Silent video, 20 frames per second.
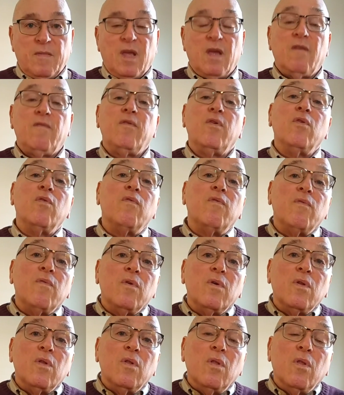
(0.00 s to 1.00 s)
3. If you
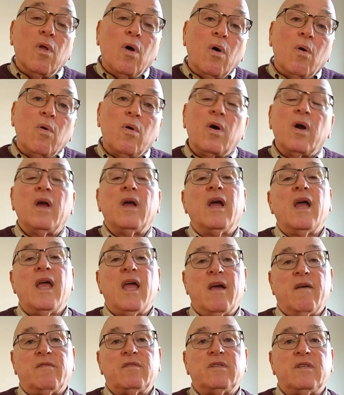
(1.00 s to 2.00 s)
lower a
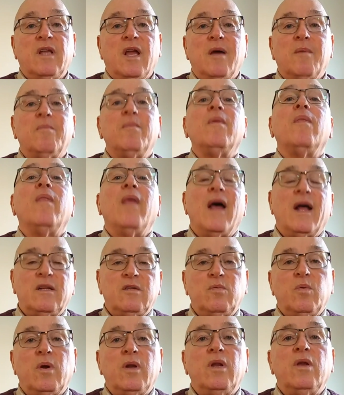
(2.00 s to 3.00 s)
half step,
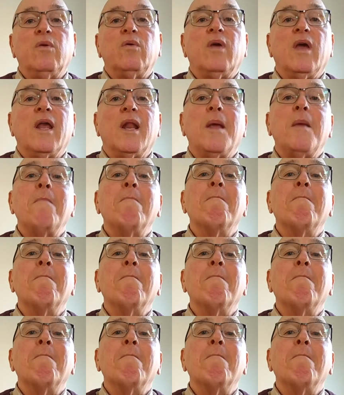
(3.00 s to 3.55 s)
that's when you get a